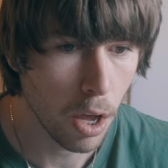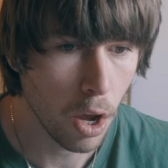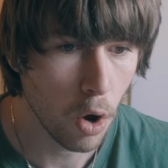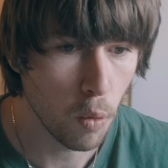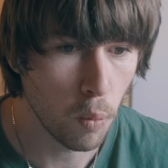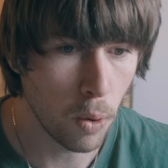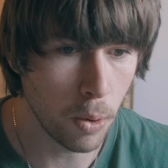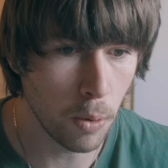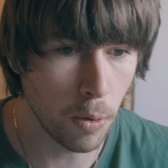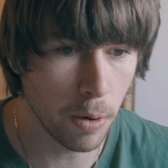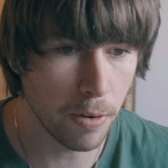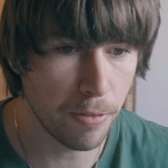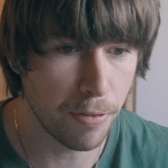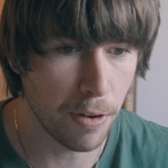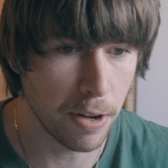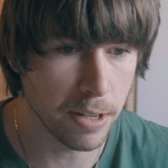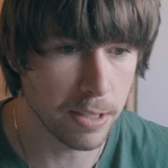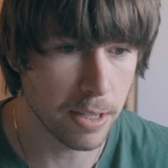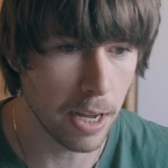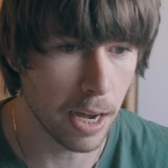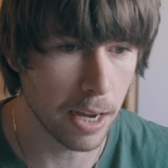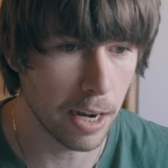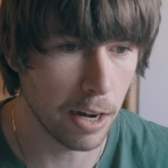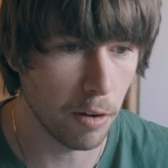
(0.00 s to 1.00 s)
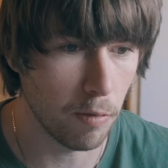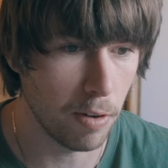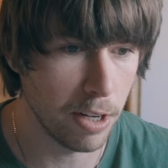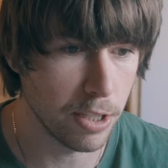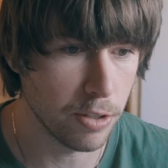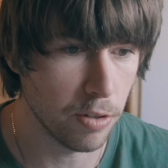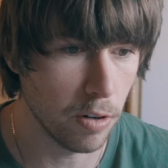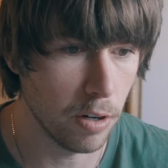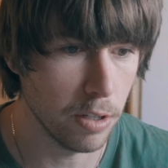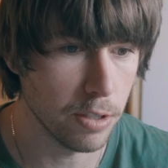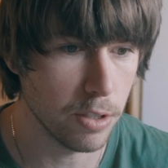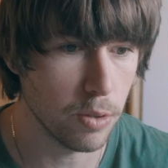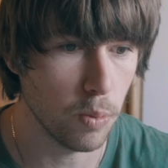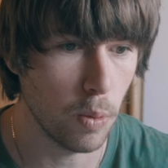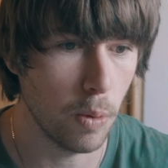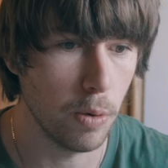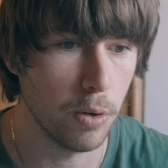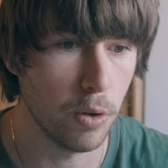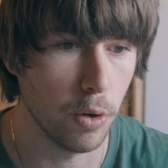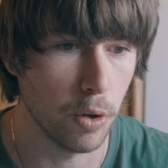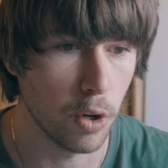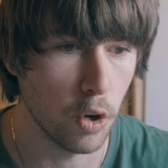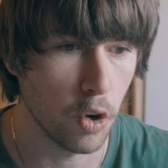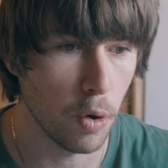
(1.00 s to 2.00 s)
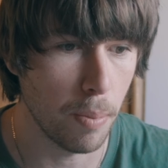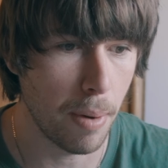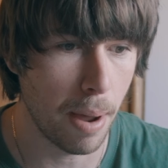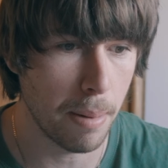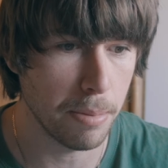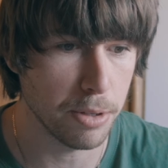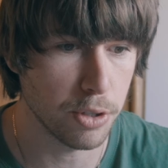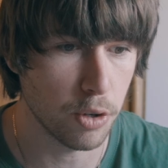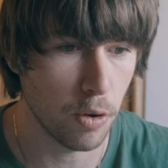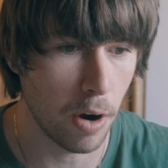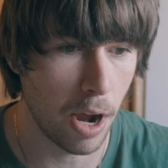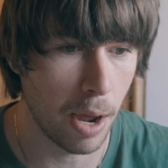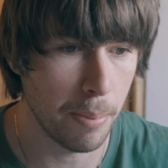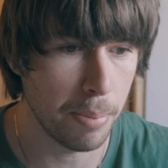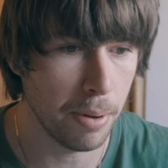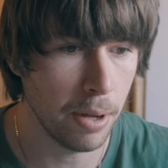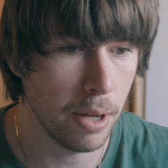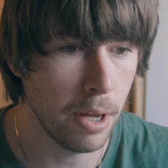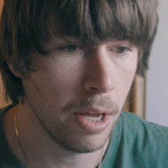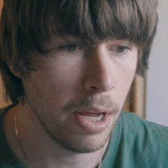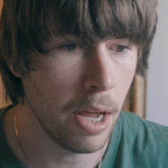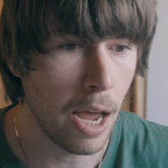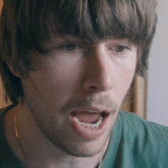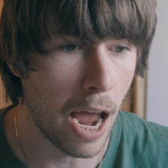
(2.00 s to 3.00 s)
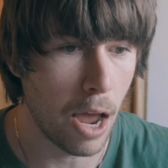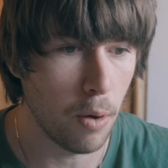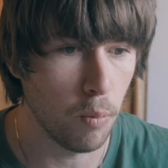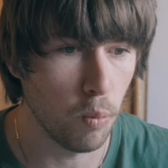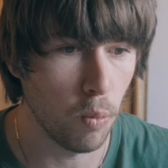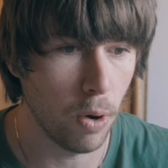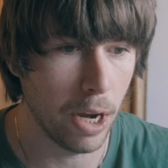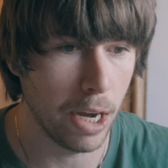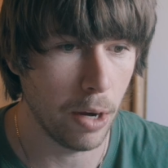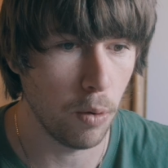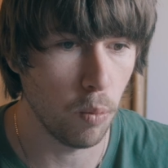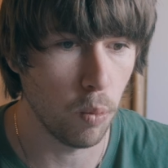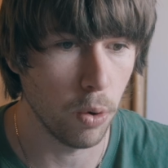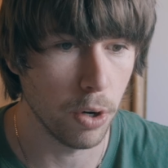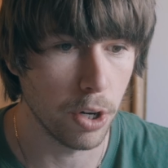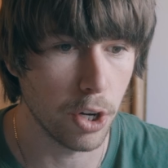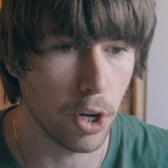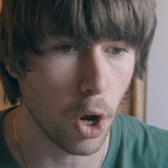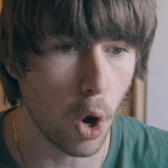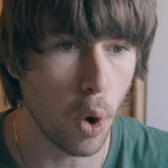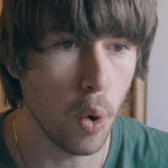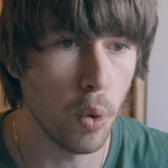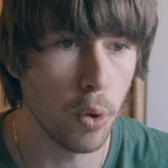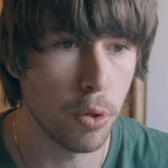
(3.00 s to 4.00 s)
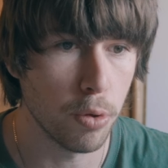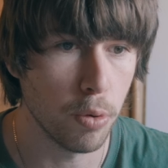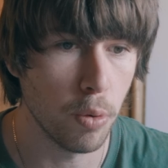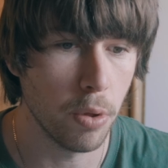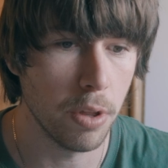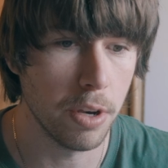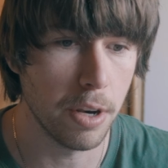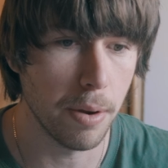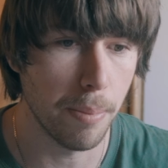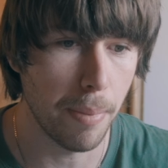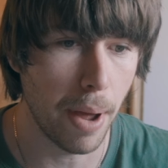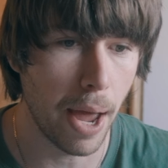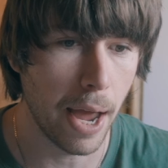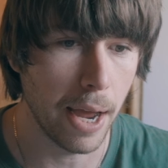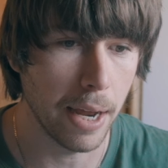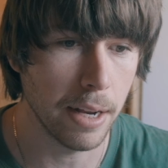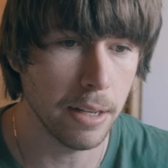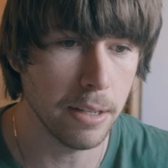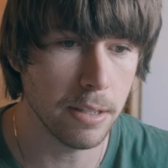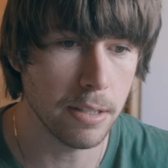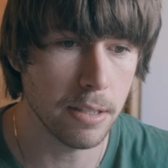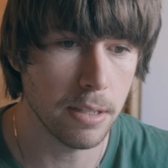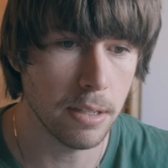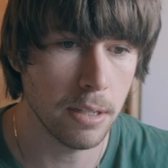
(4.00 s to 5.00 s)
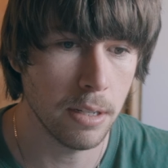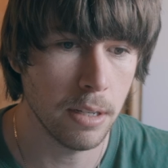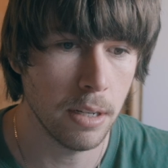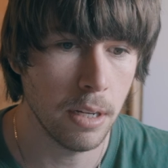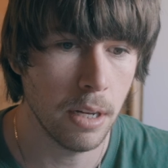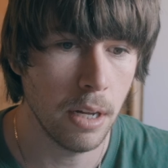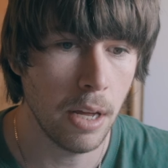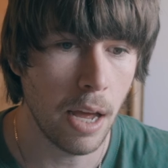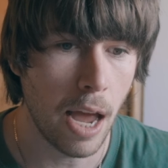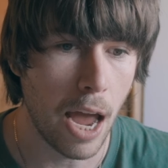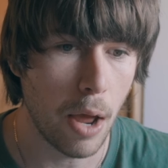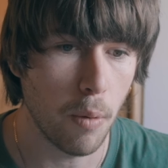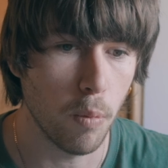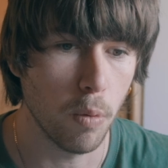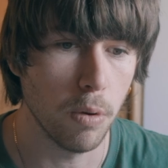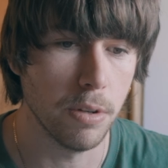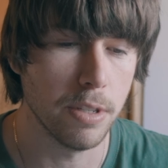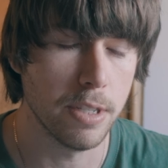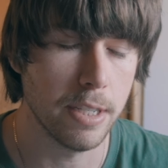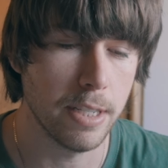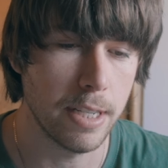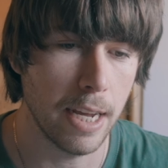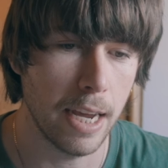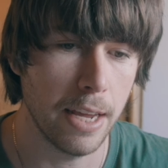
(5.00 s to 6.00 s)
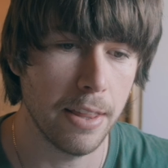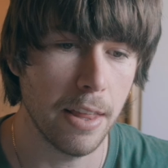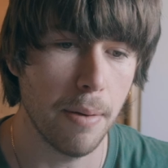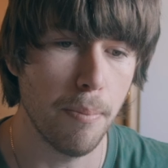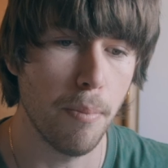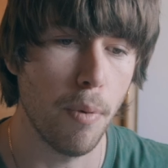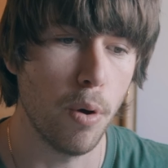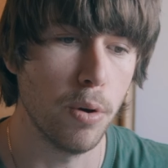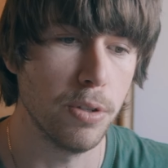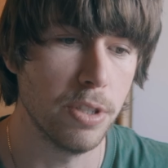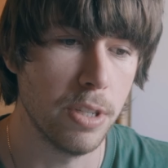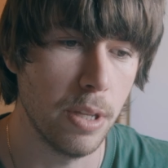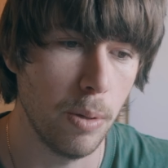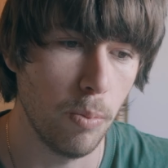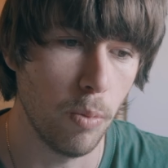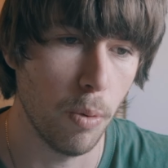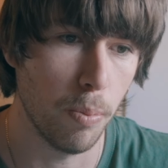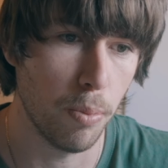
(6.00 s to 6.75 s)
when we were first targeting restaurants, we would do a Google Maps scrape and we would go through the domains and would see that most of them were